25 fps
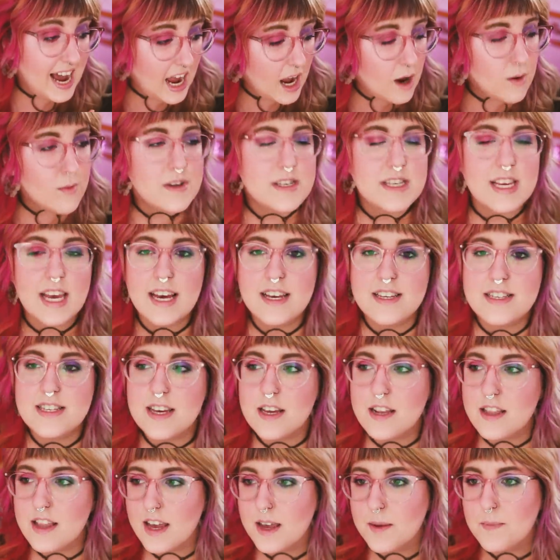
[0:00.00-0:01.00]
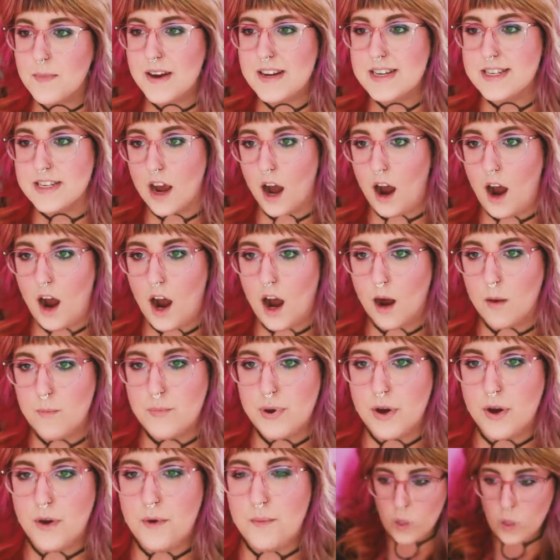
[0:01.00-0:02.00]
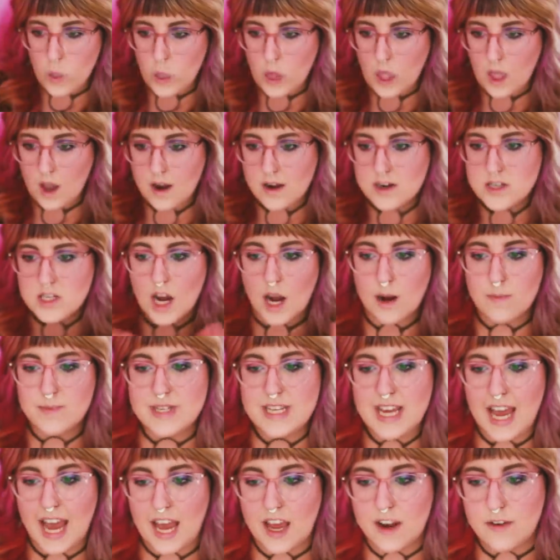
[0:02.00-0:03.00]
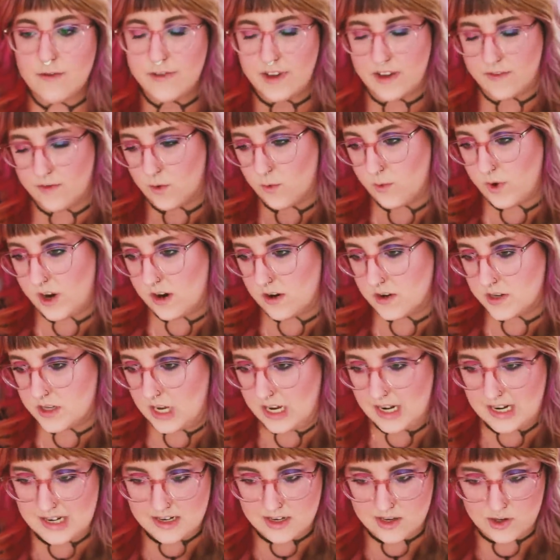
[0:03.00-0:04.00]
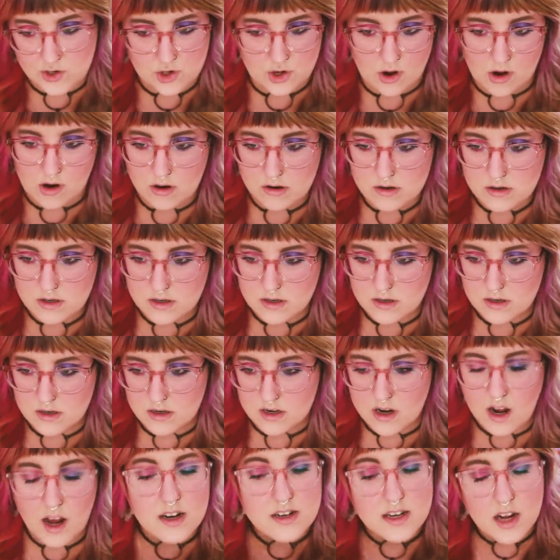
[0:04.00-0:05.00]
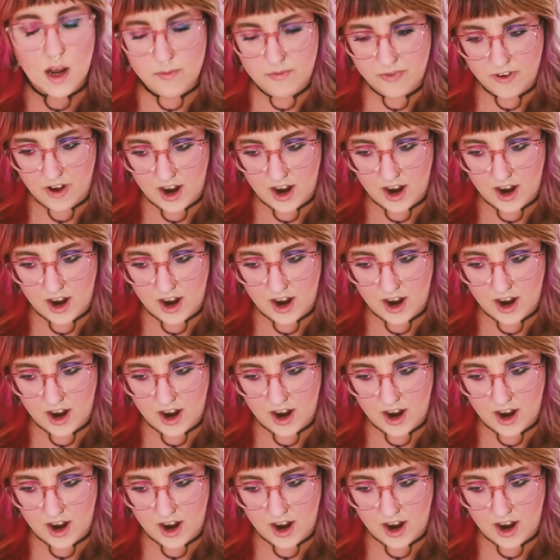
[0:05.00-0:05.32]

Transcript: I would say it's in like my top, top ten favorite We Are Scientists songs. Not top